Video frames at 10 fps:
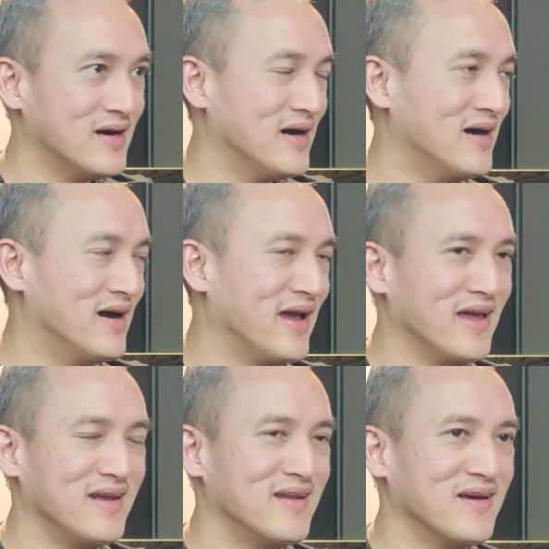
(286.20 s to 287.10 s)

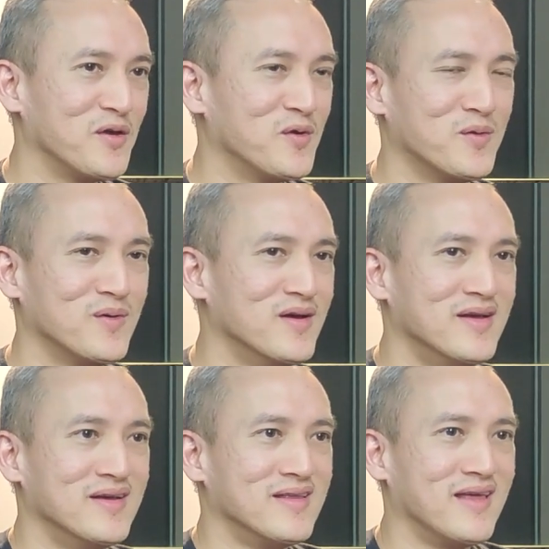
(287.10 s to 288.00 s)
And,
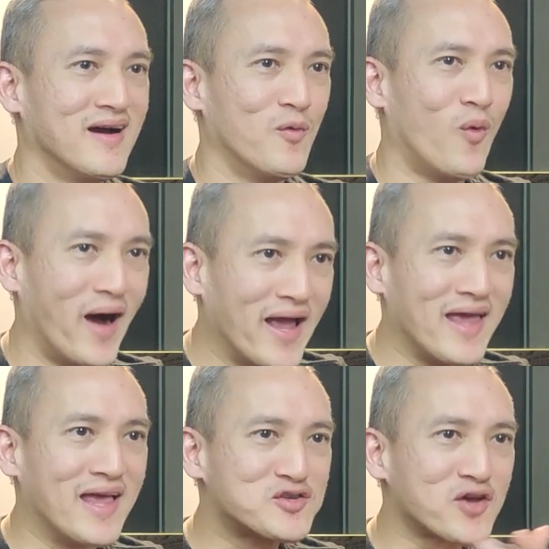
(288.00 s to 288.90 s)
why
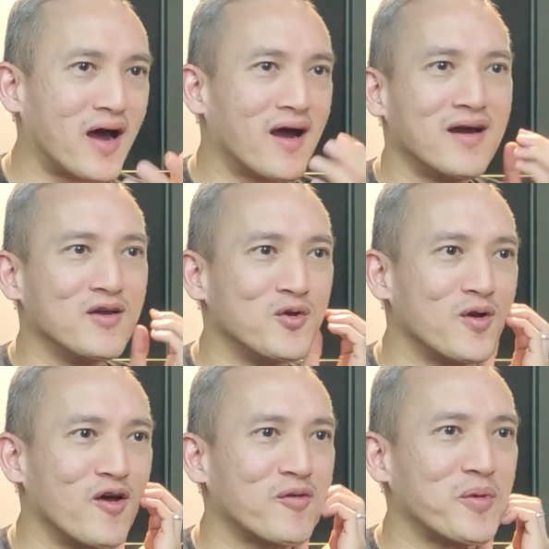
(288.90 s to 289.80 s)
HR, a
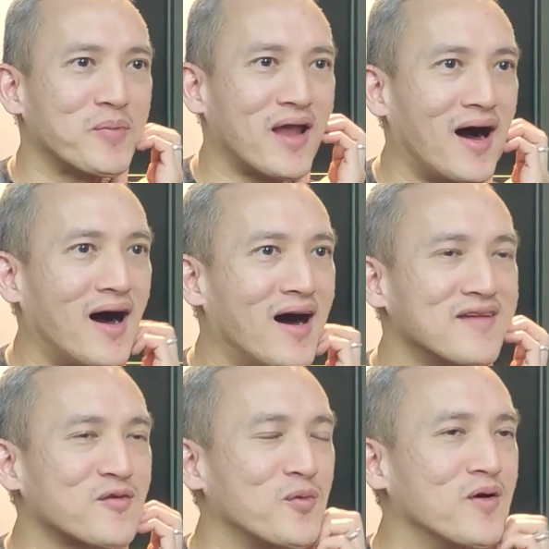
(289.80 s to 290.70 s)
lot of people
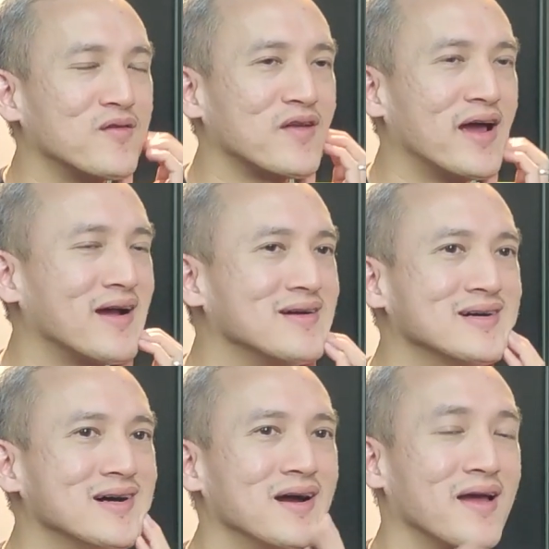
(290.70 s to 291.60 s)
ask, was like
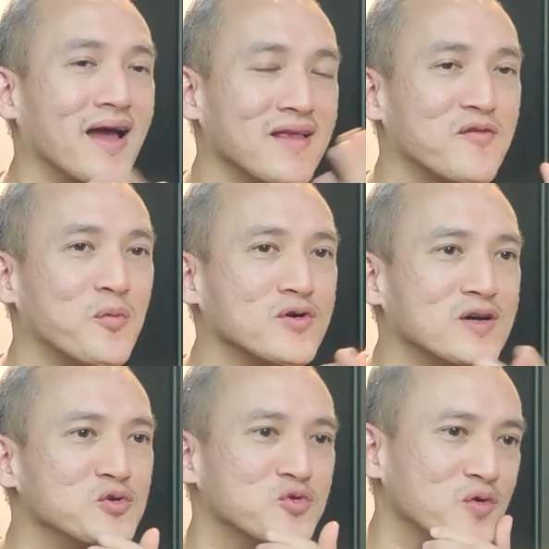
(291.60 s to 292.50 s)
I had
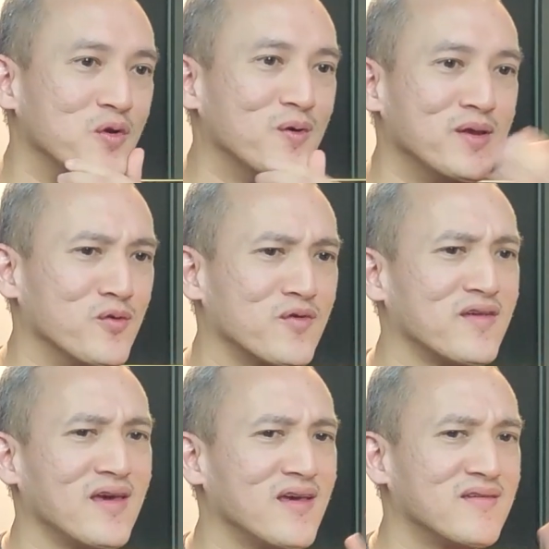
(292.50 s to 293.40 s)
spoken to, in those
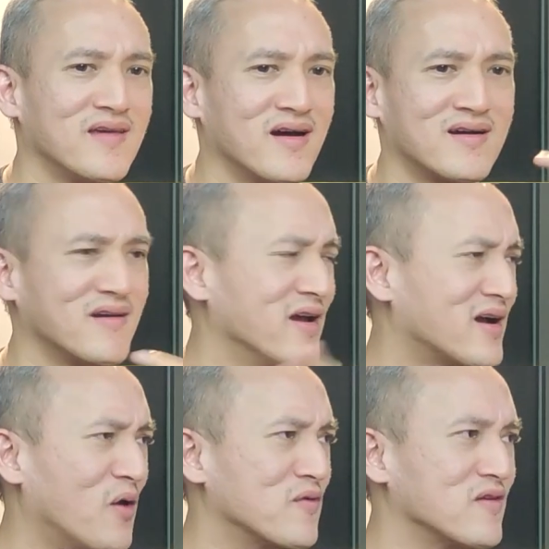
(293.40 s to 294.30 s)
days, career
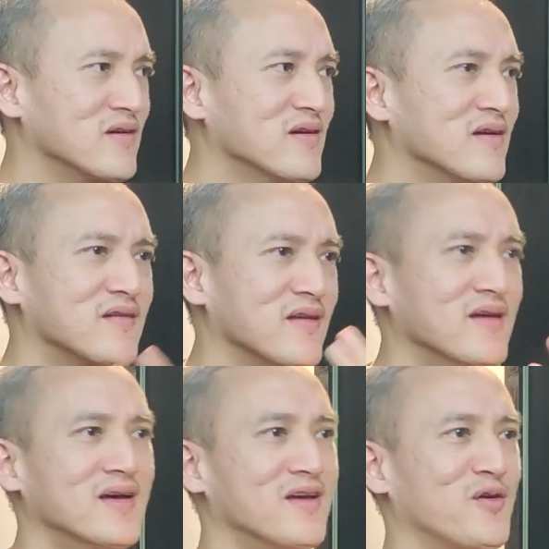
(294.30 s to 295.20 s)
counselors and,
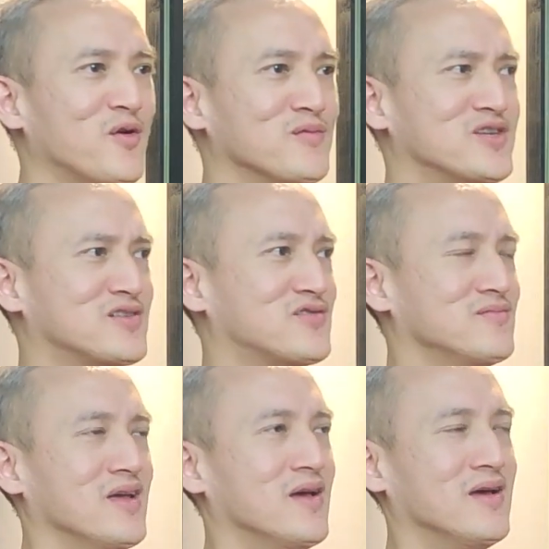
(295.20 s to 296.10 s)
just
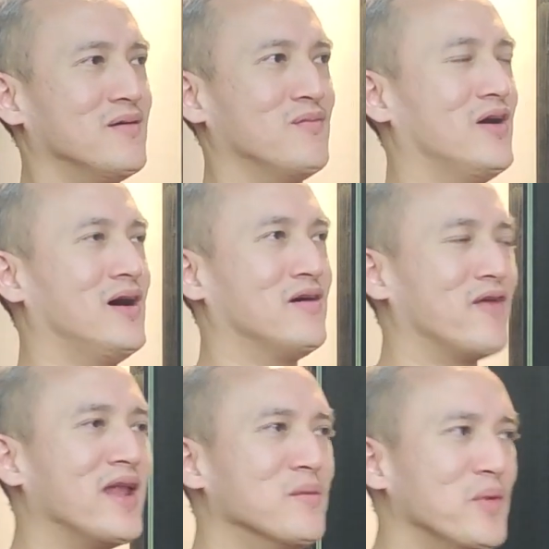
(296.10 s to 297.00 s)

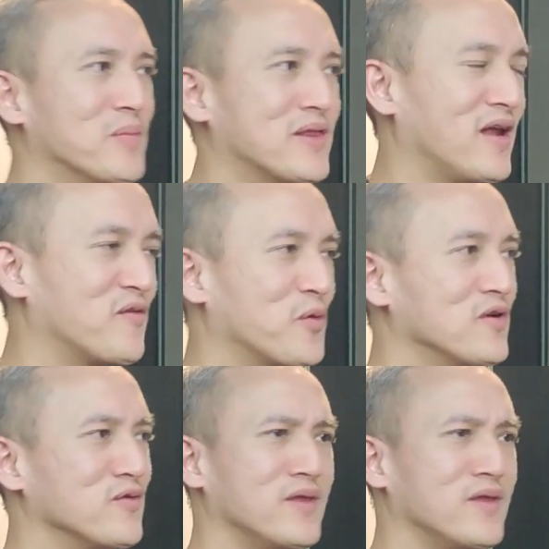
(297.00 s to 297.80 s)
random people that I'd spoken to.